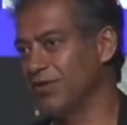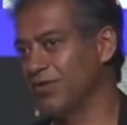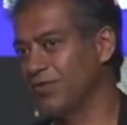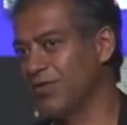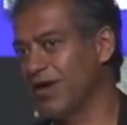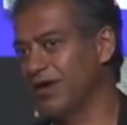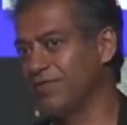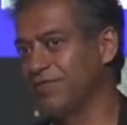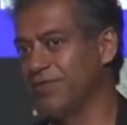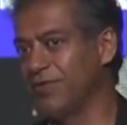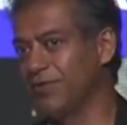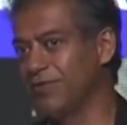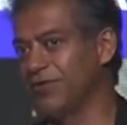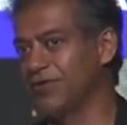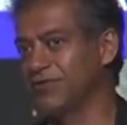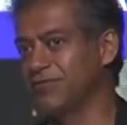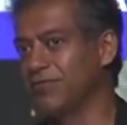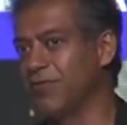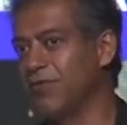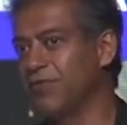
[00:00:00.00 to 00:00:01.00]
right
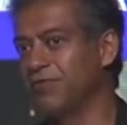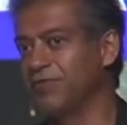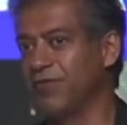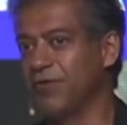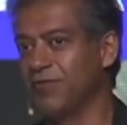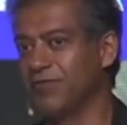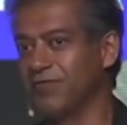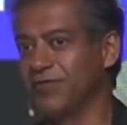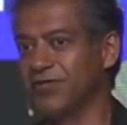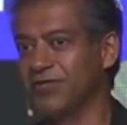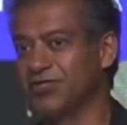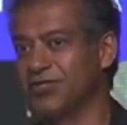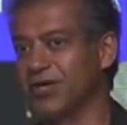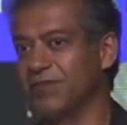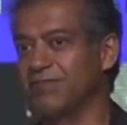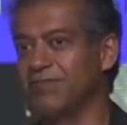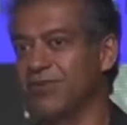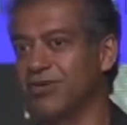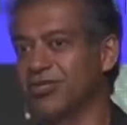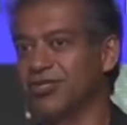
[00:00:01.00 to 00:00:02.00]
voters won't vote for the
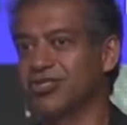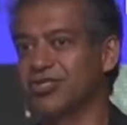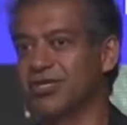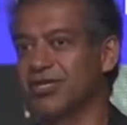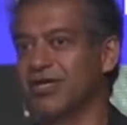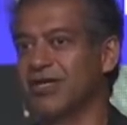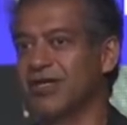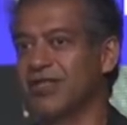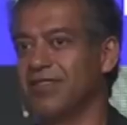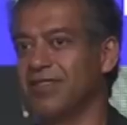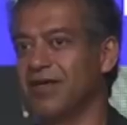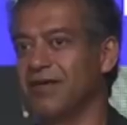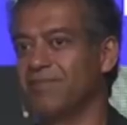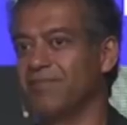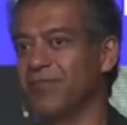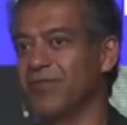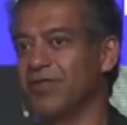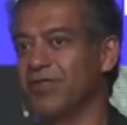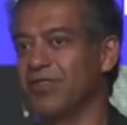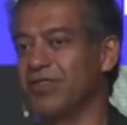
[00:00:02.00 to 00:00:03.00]
Jeb Bush, then
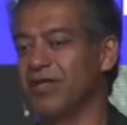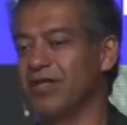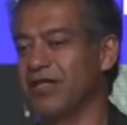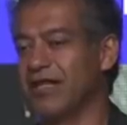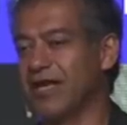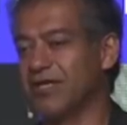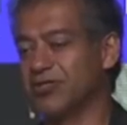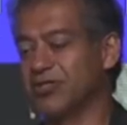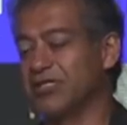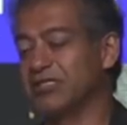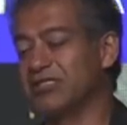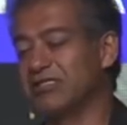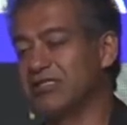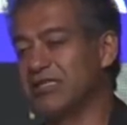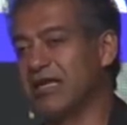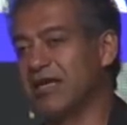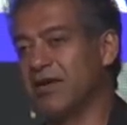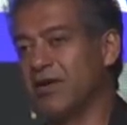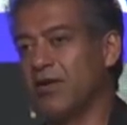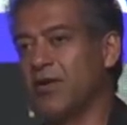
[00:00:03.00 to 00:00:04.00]
they'll actually
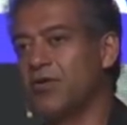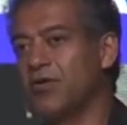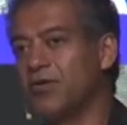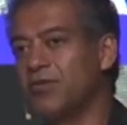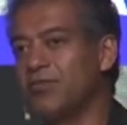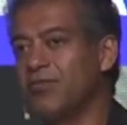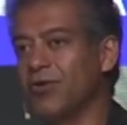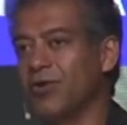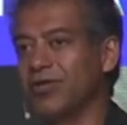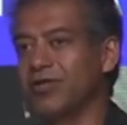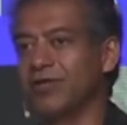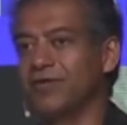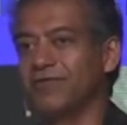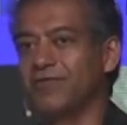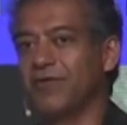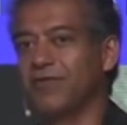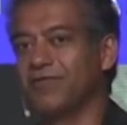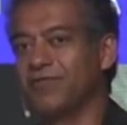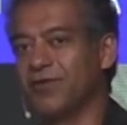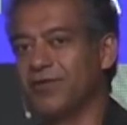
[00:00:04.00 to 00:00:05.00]
stay home or they'll
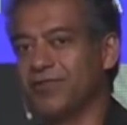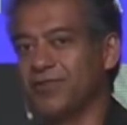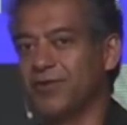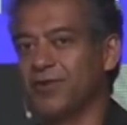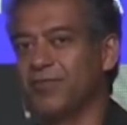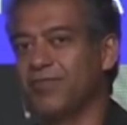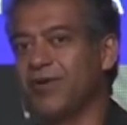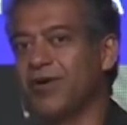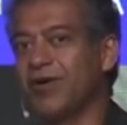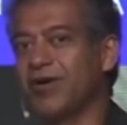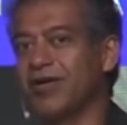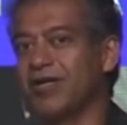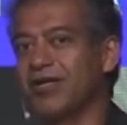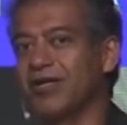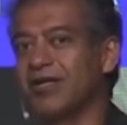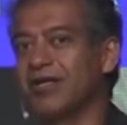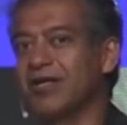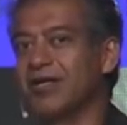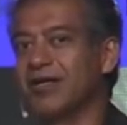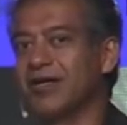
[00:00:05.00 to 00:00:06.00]
vote for a third party.
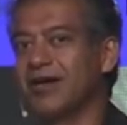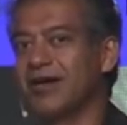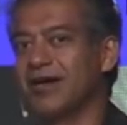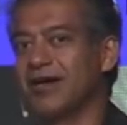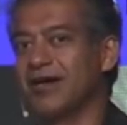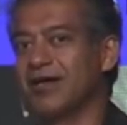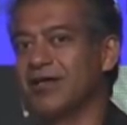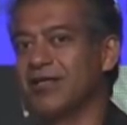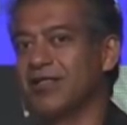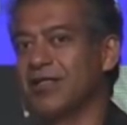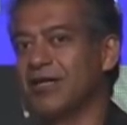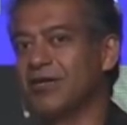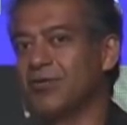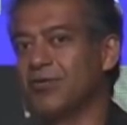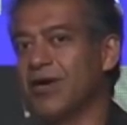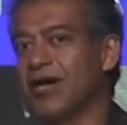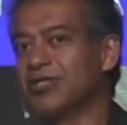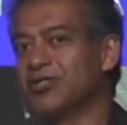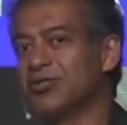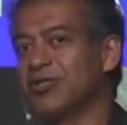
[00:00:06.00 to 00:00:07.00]
Then you
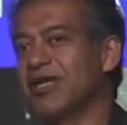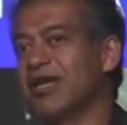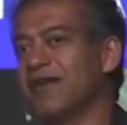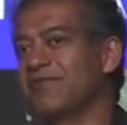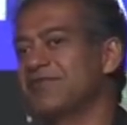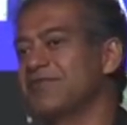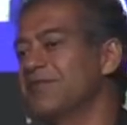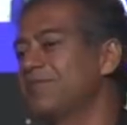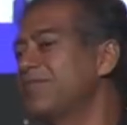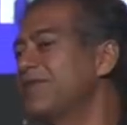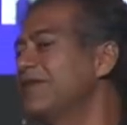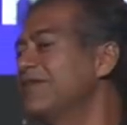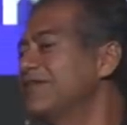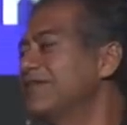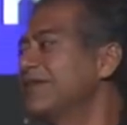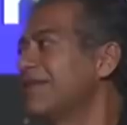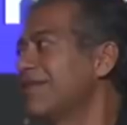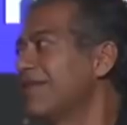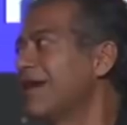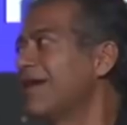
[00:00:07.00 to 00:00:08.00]
actually have to appeal
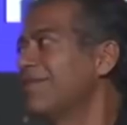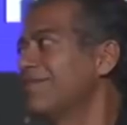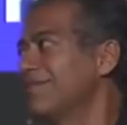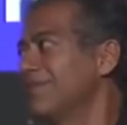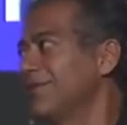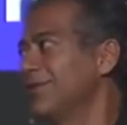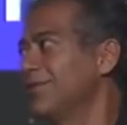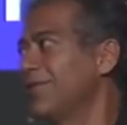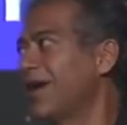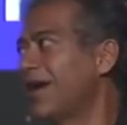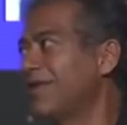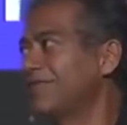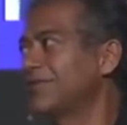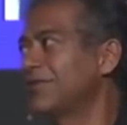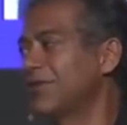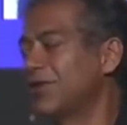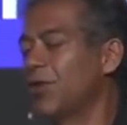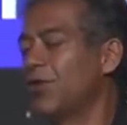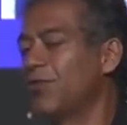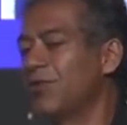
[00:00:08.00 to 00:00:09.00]
to them. You have
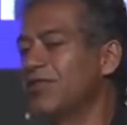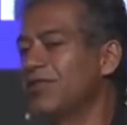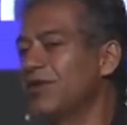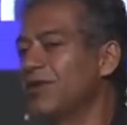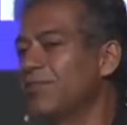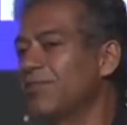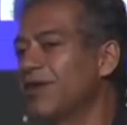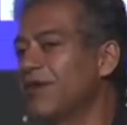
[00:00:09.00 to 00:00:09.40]
to go with their preferences.